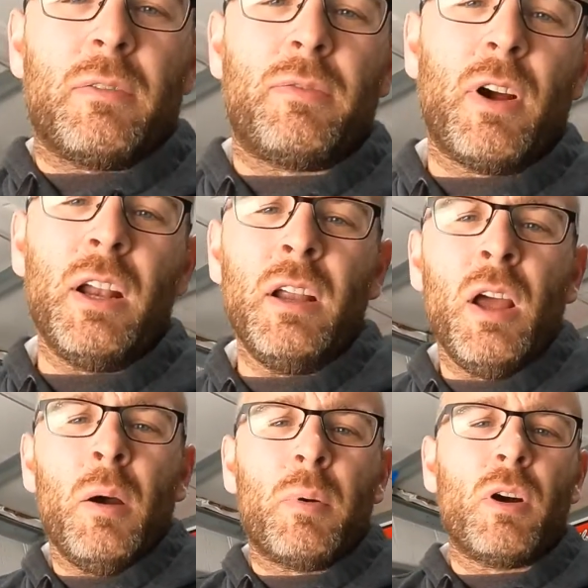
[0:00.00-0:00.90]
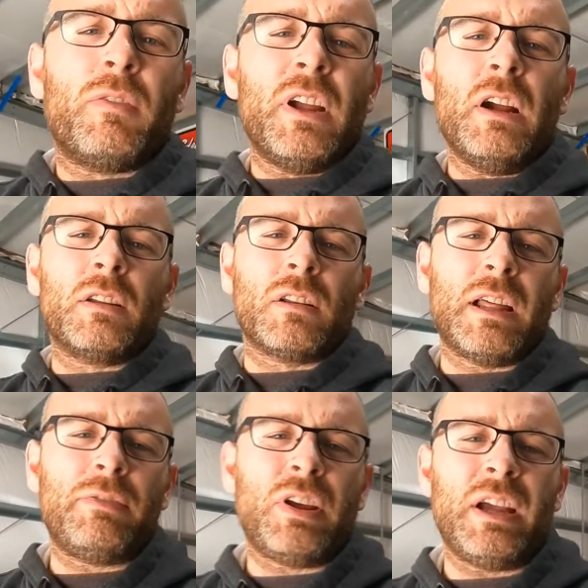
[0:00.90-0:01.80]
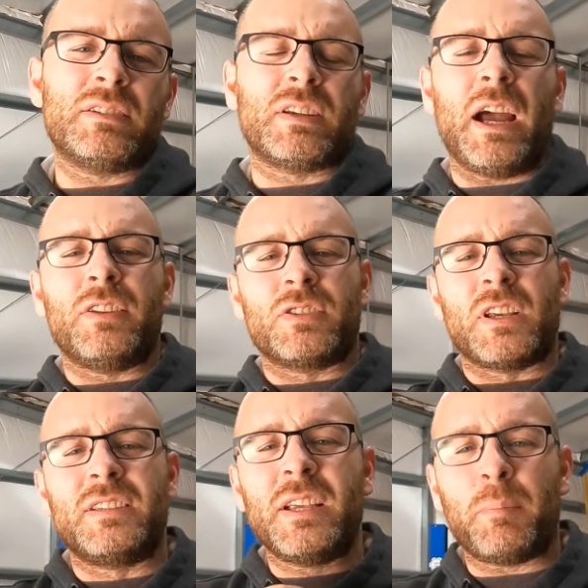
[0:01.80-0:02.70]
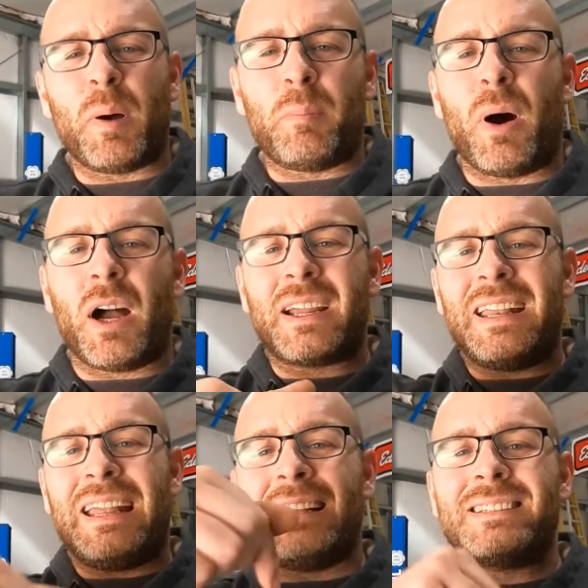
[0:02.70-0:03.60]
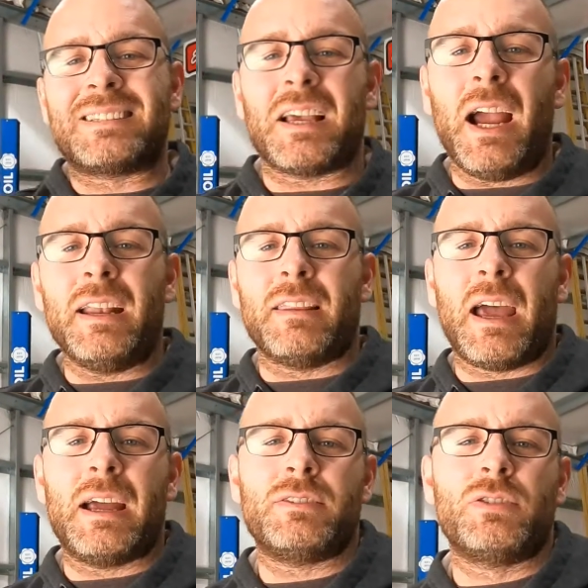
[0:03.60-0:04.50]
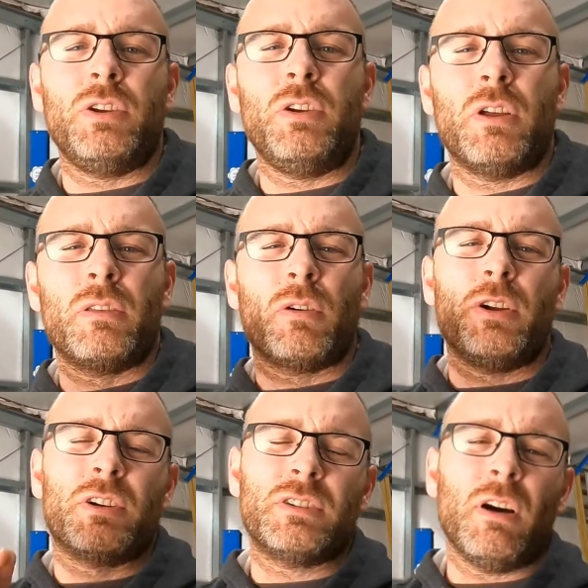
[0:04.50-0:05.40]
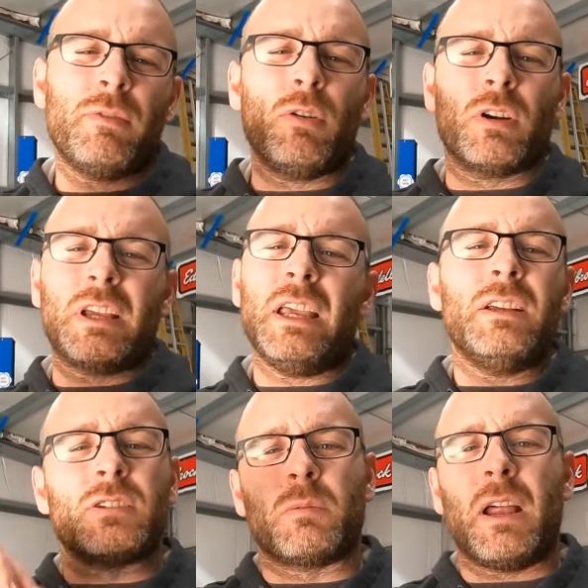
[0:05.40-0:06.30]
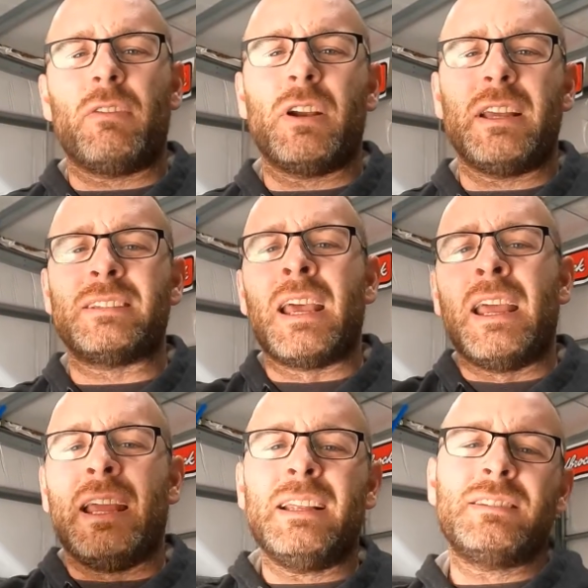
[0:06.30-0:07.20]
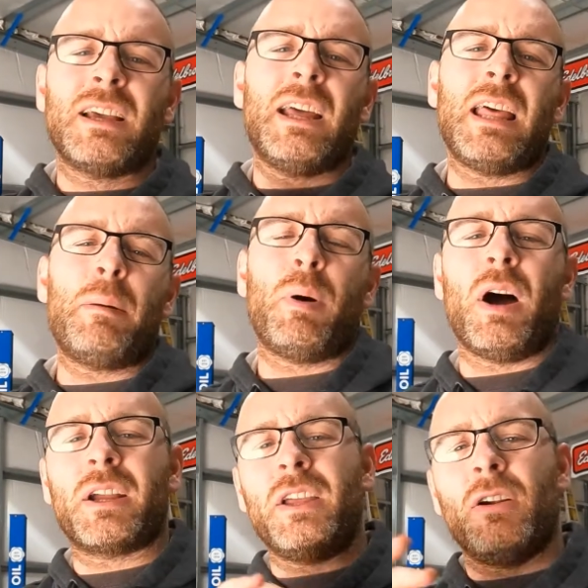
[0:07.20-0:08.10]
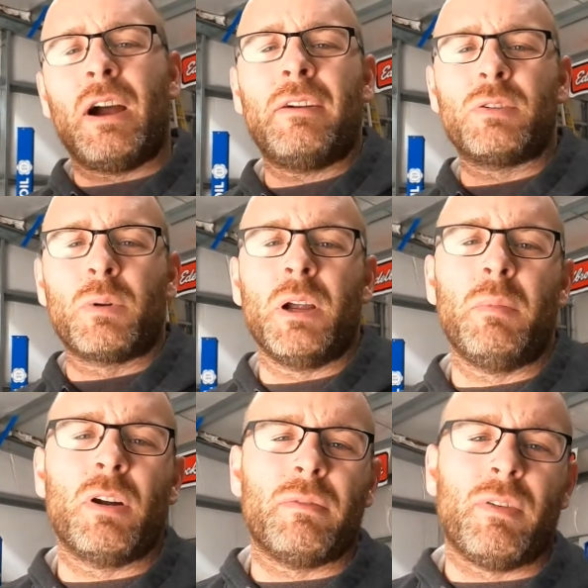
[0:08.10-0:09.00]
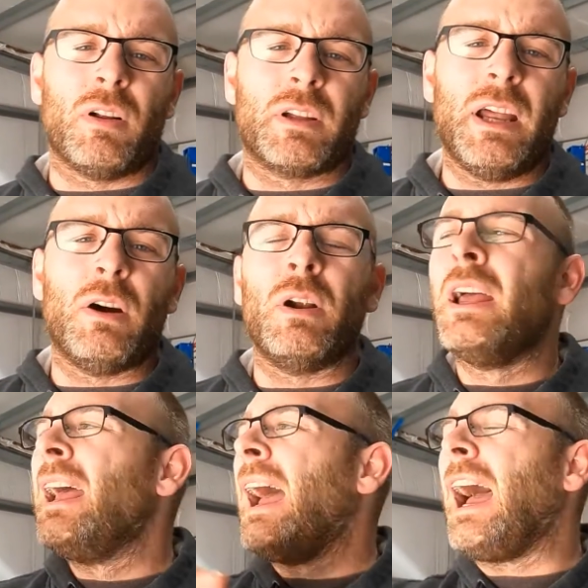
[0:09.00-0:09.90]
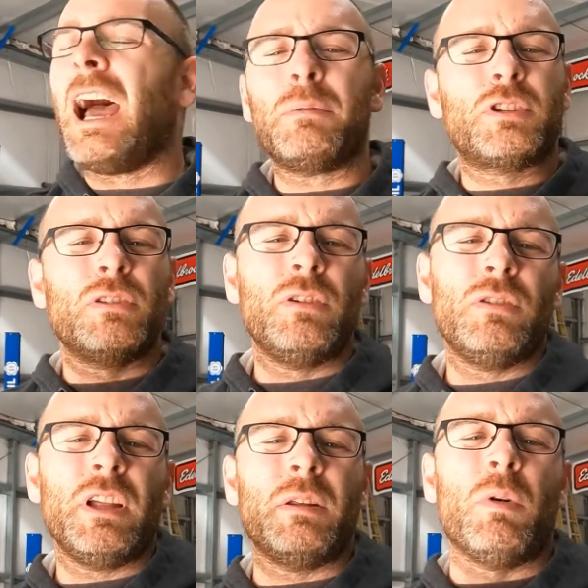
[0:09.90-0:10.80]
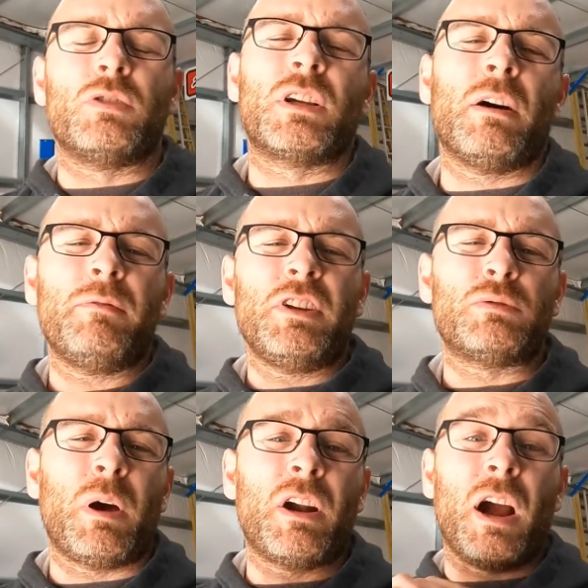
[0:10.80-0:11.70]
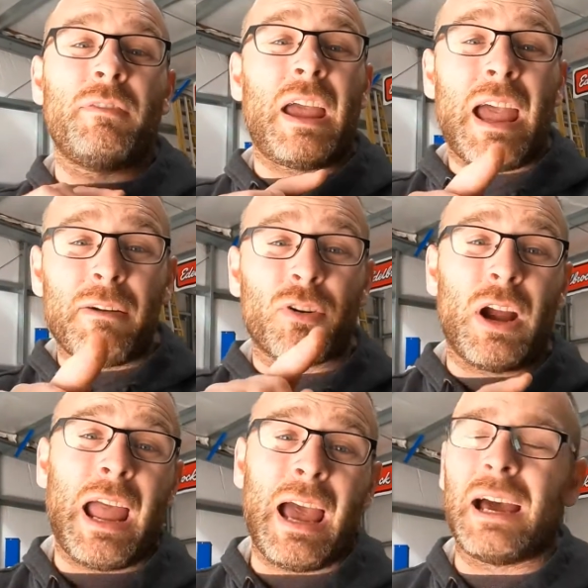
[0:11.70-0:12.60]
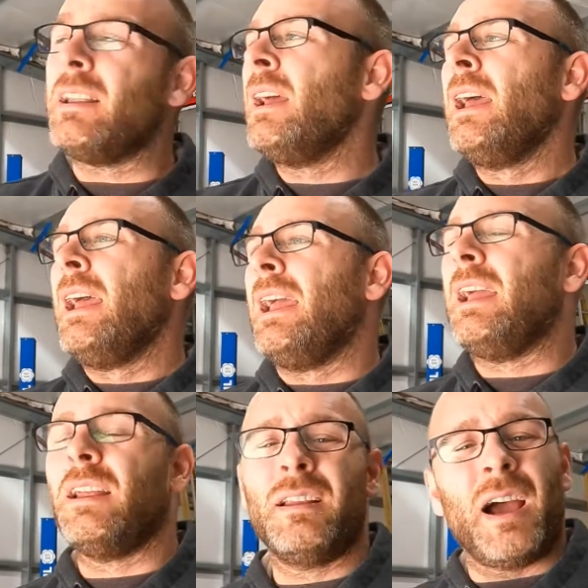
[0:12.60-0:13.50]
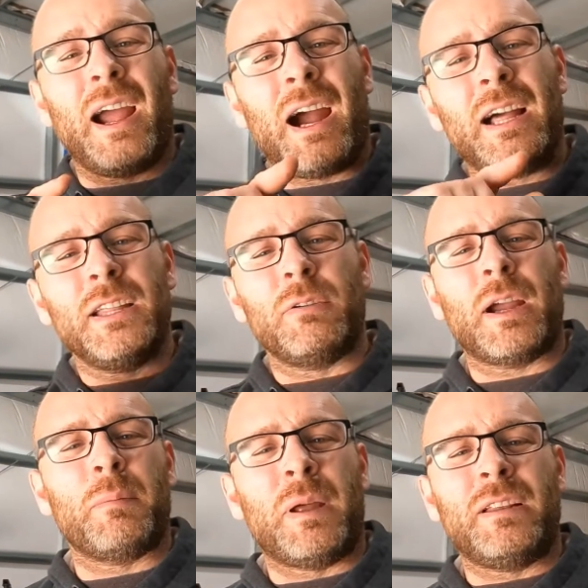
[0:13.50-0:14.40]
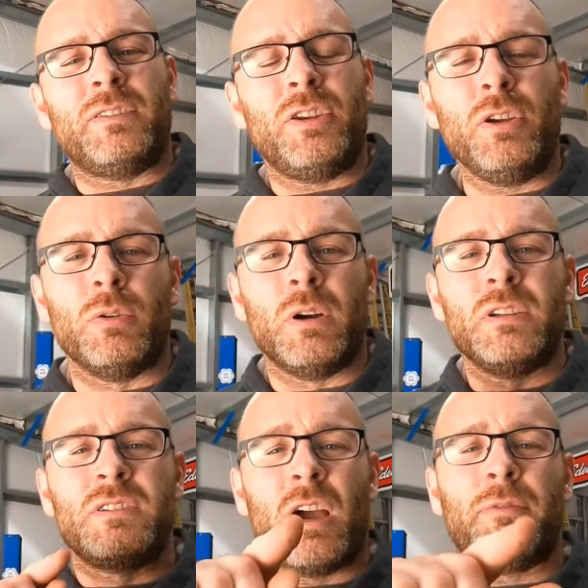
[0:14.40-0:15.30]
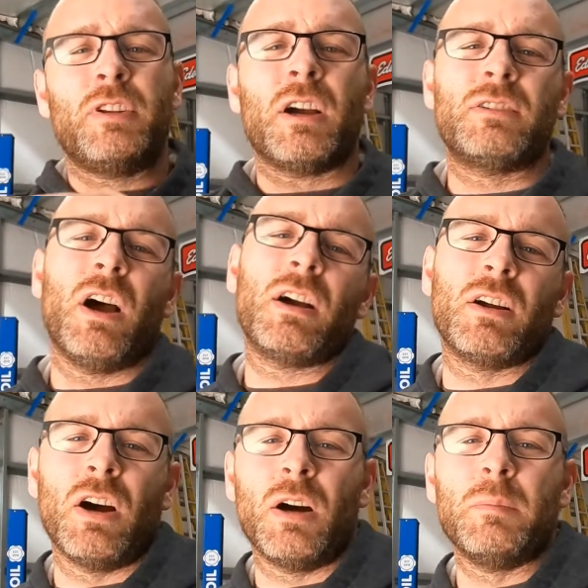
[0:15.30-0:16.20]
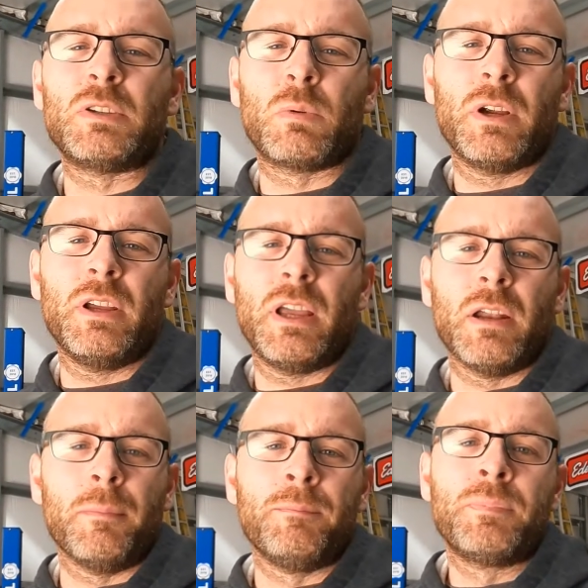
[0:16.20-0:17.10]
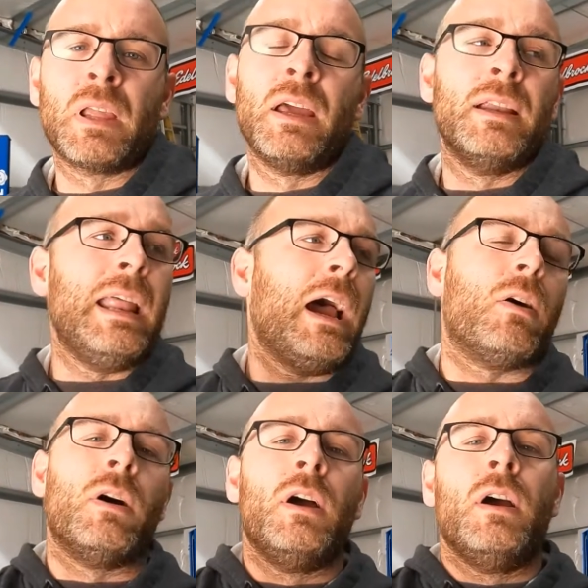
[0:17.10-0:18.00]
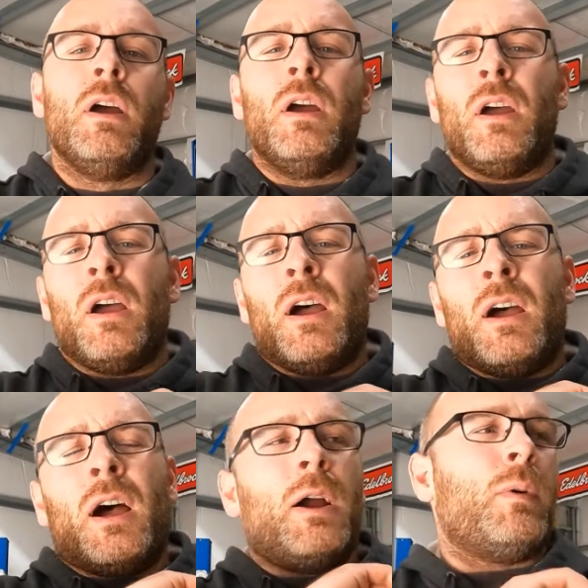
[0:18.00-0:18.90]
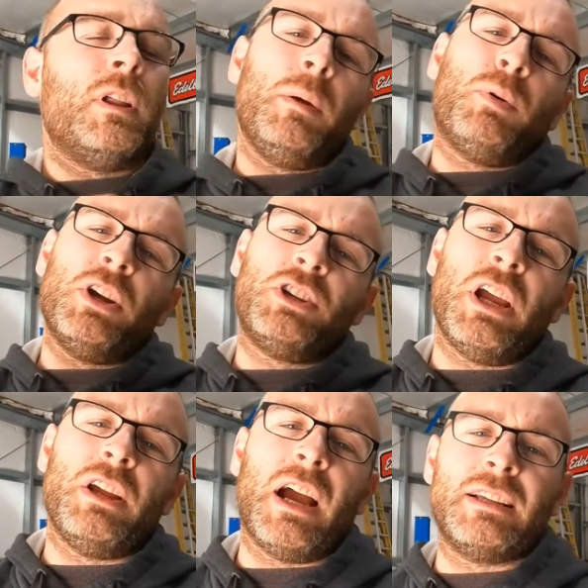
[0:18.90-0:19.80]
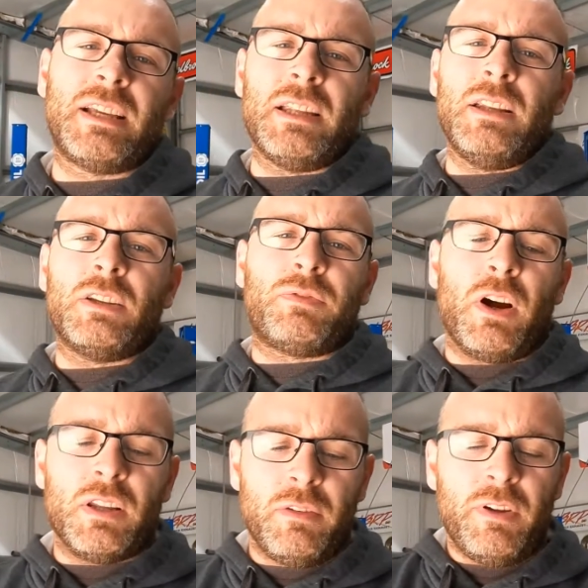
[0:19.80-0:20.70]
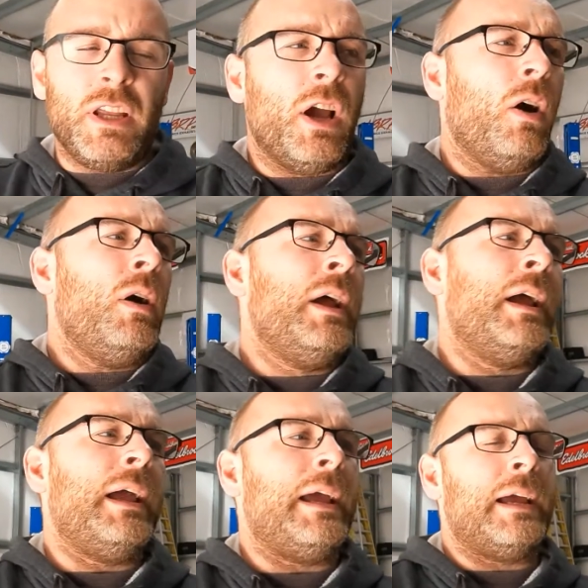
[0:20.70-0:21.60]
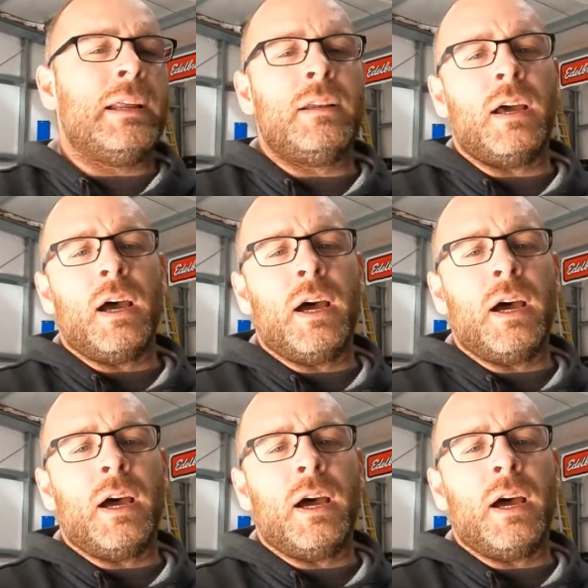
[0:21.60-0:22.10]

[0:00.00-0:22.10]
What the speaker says: in the front, but over here on the left-hand side, there's a zip-up pocket inside of that, so you can throw your cell phone or keys or whatever it is inside that pocket. You don't have to worry about it falling out. Absolutely the most comfy sweater I've ever had, and I highly recommend it to you. toughduck.com is where you get them. Now, I really appreciate you guys getting this far in the video, and